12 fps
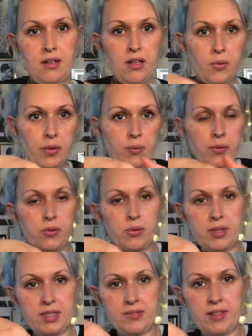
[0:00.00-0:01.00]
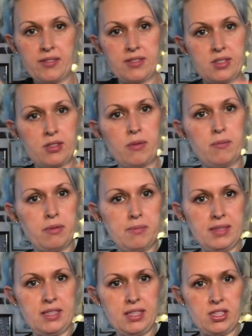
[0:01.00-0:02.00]
We want all these flavours to
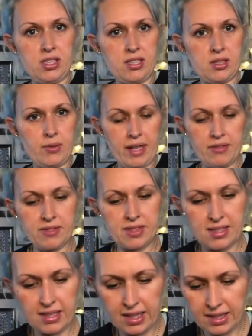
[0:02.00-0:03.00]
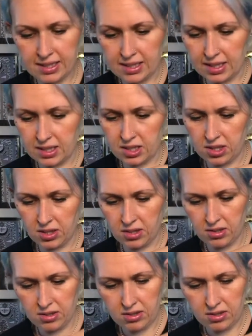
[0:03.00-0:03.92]
complement each other, so I haven't sliced that too